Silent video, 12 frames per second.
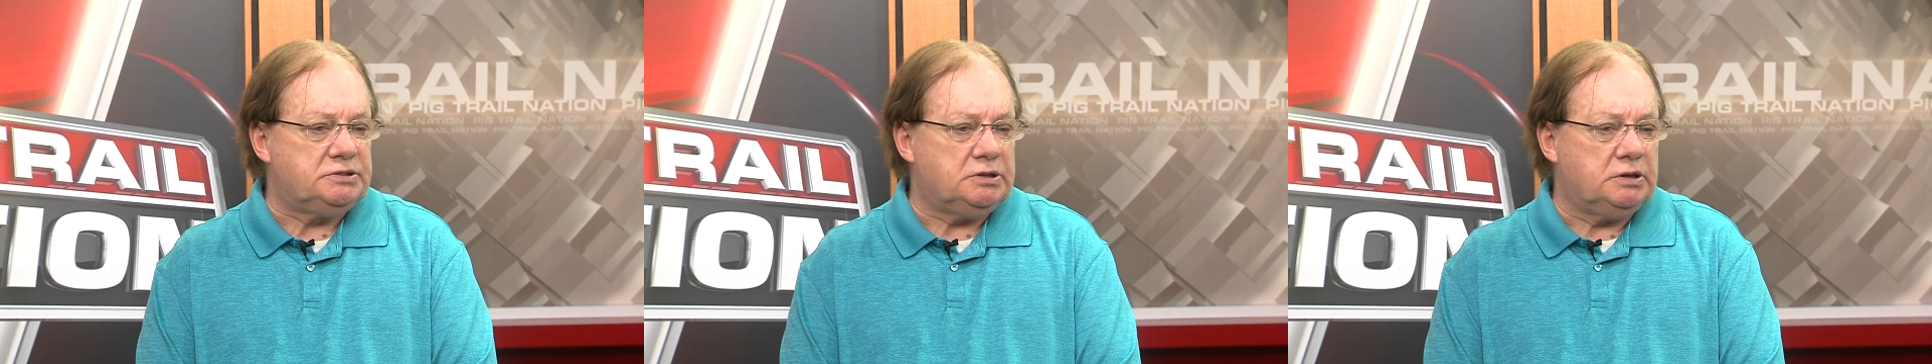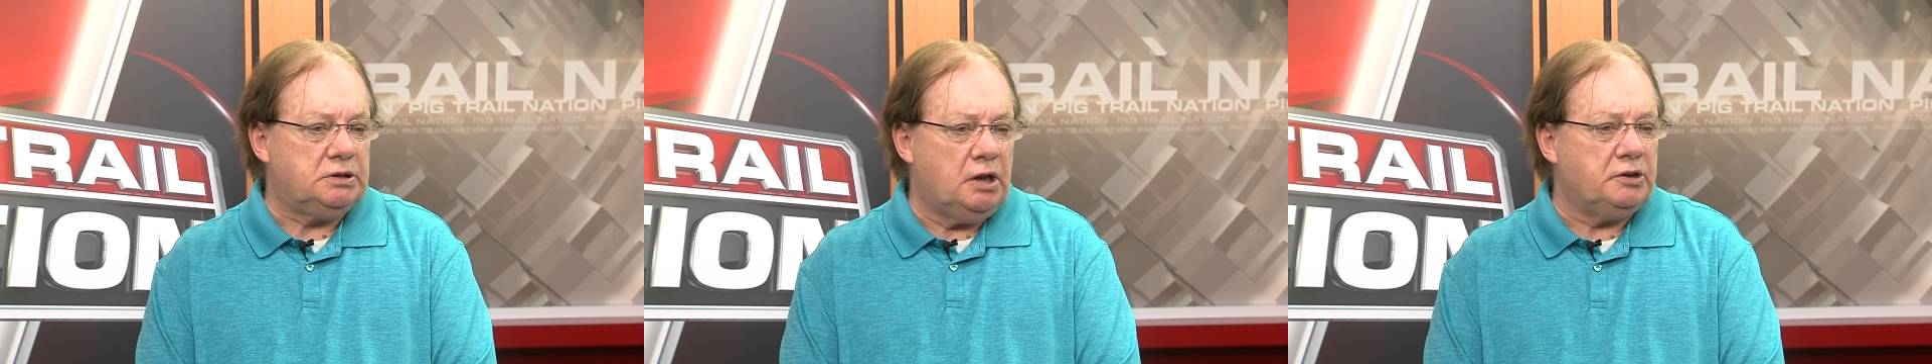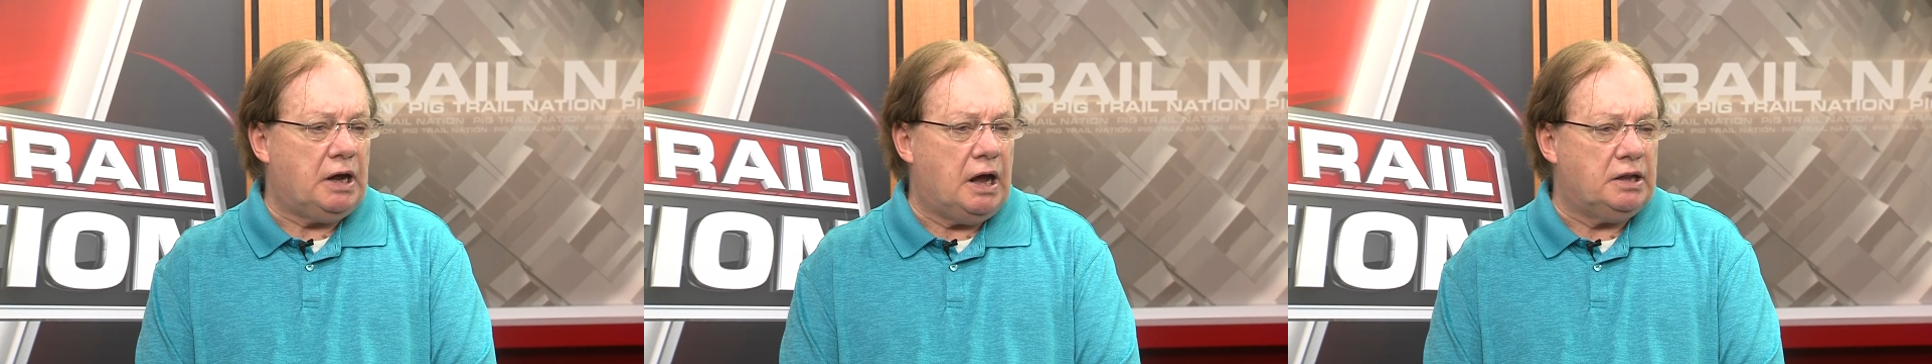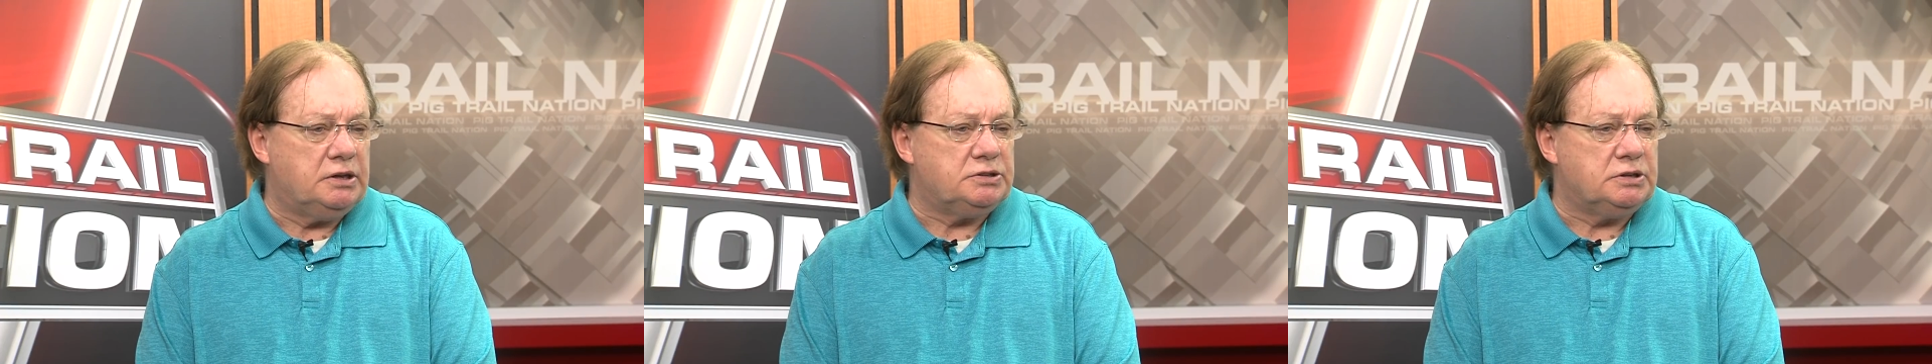Another
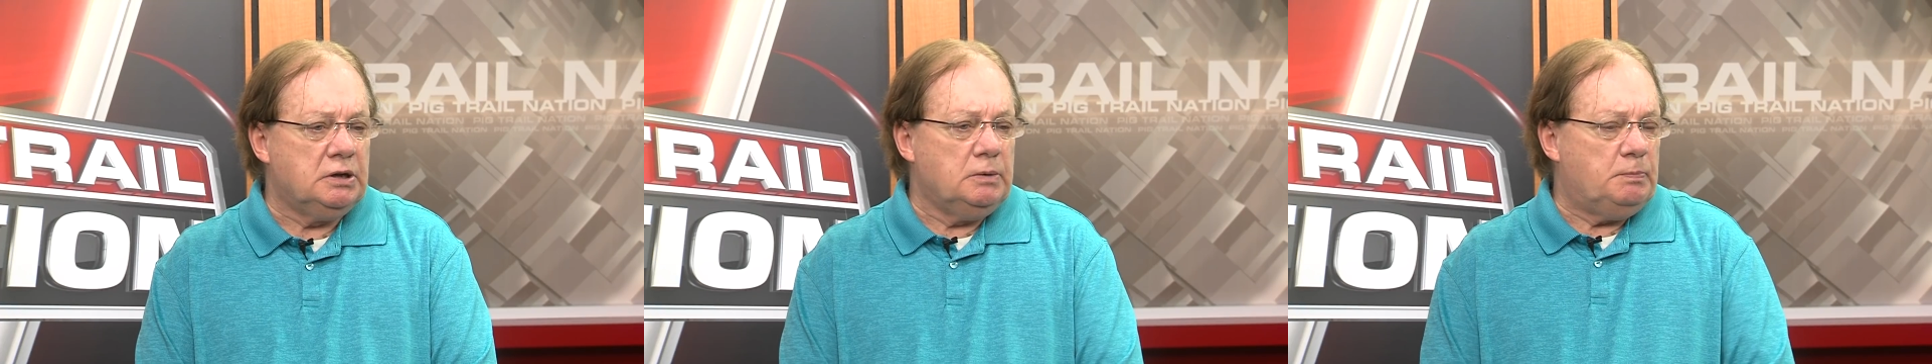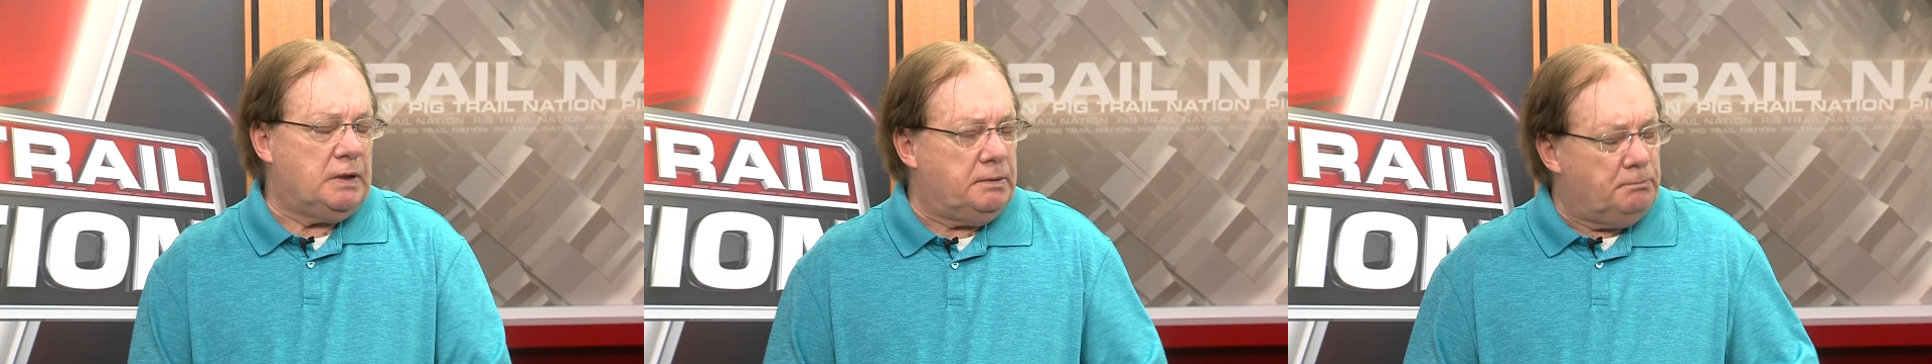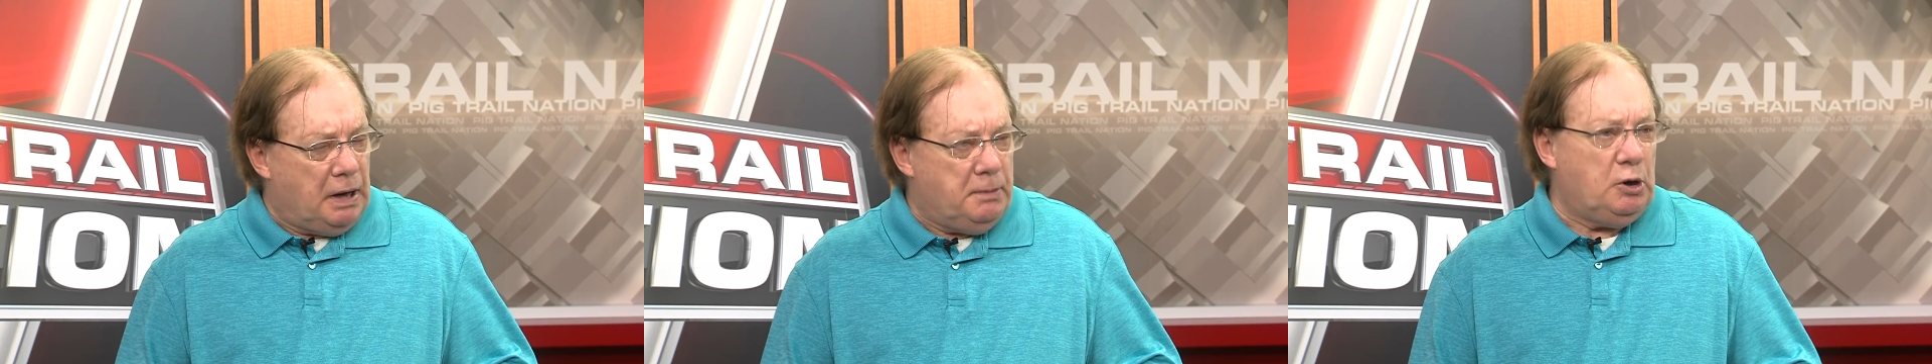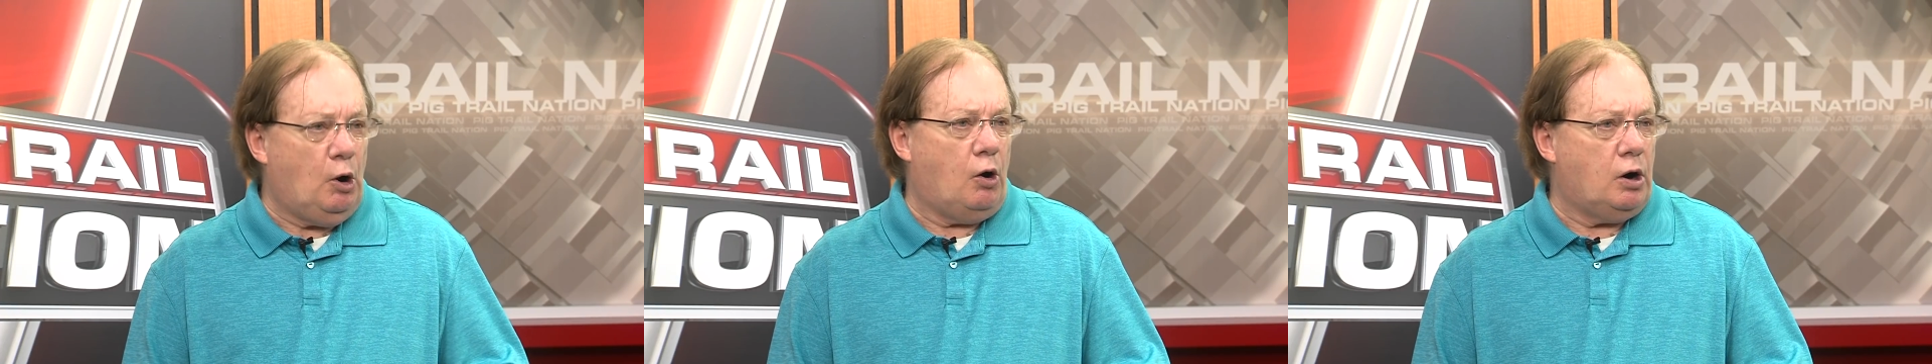guy that it may
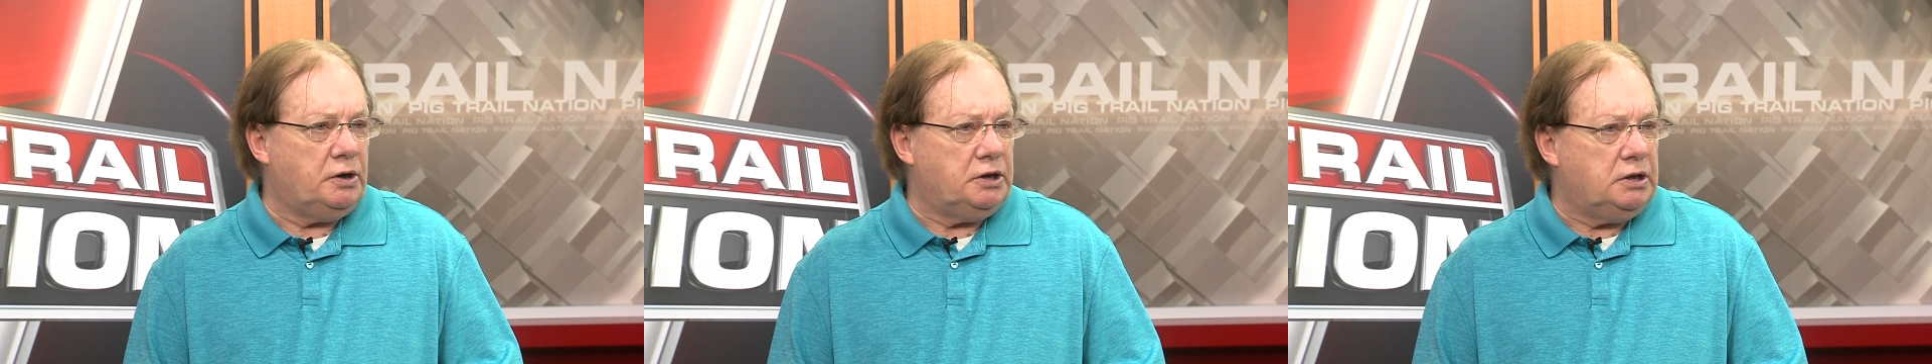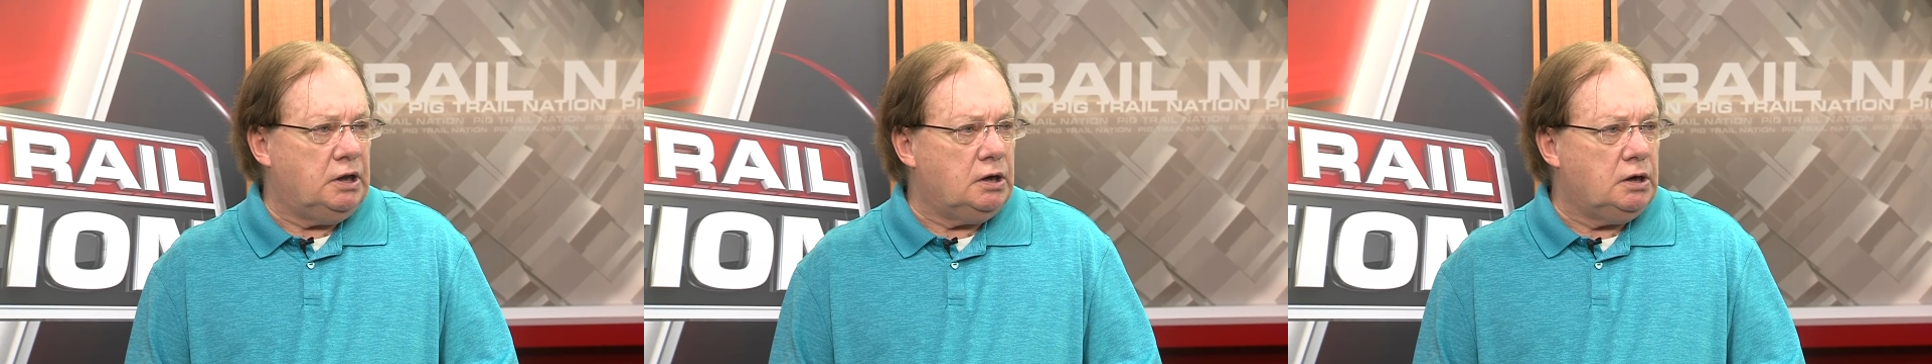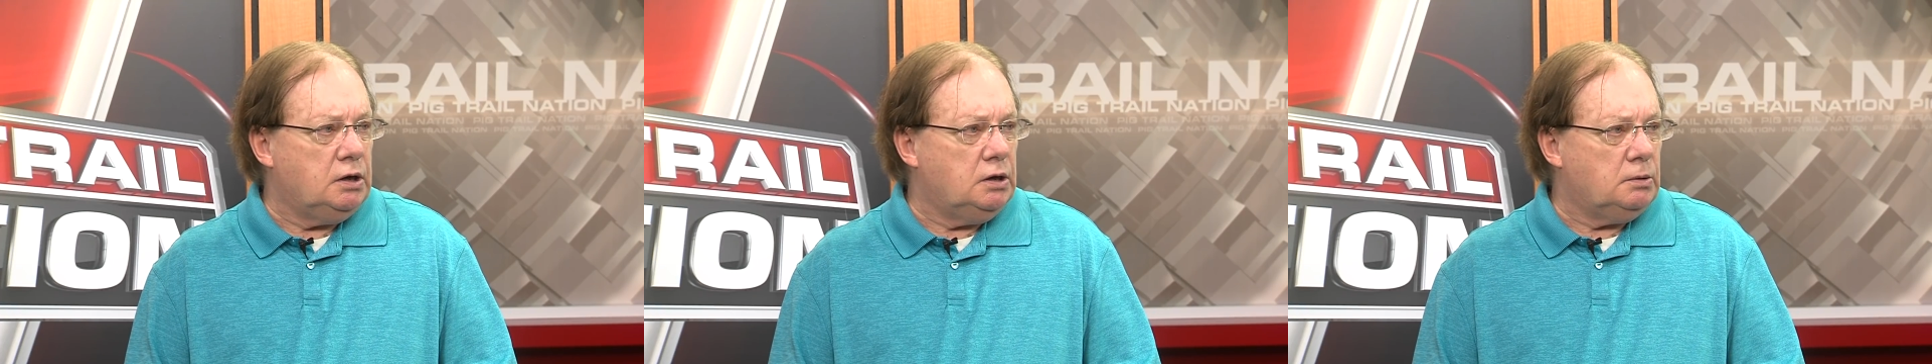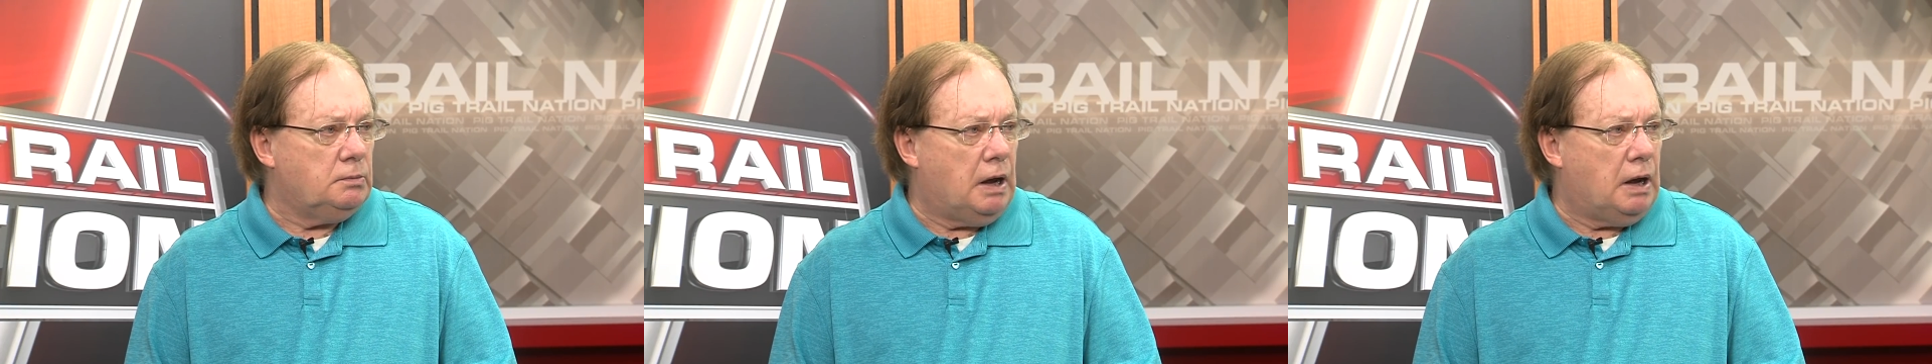be hard to get him.